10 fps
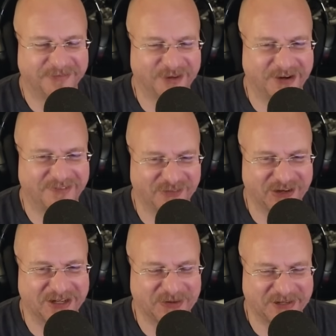very
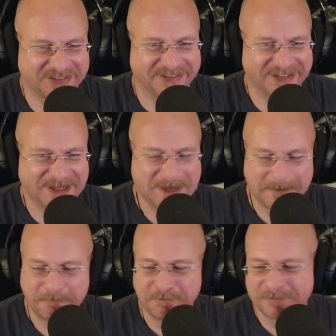very quickly.
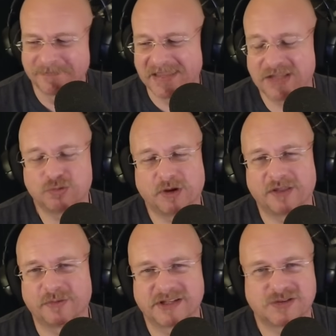It's one of
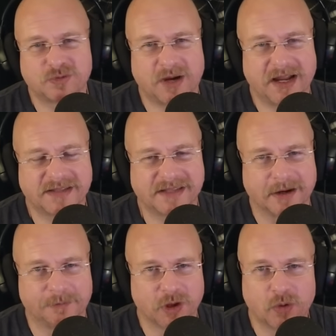the reasons why I set
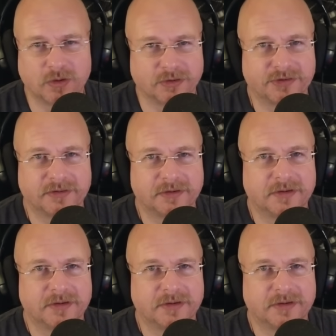up locals